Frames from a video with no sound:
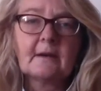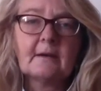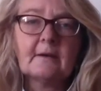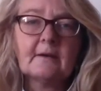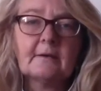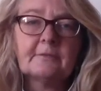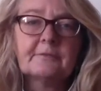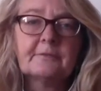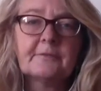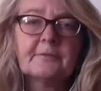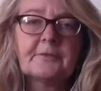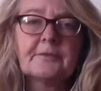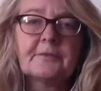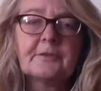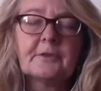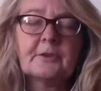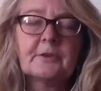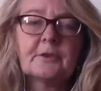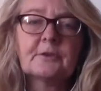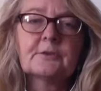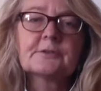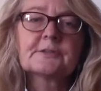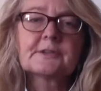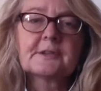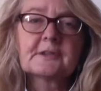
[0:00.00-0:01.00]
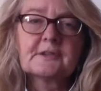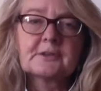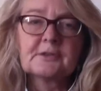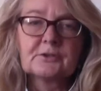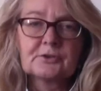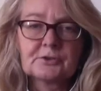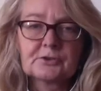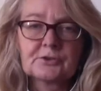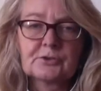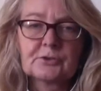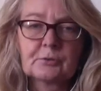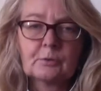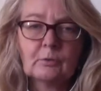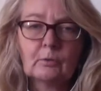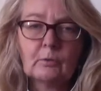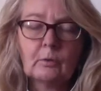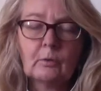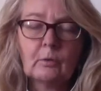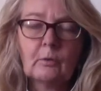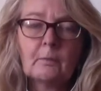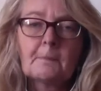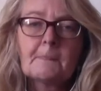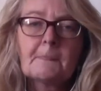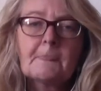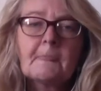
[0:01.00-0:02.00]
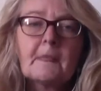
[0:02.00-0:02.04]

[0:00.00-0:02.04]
of the use of the tool.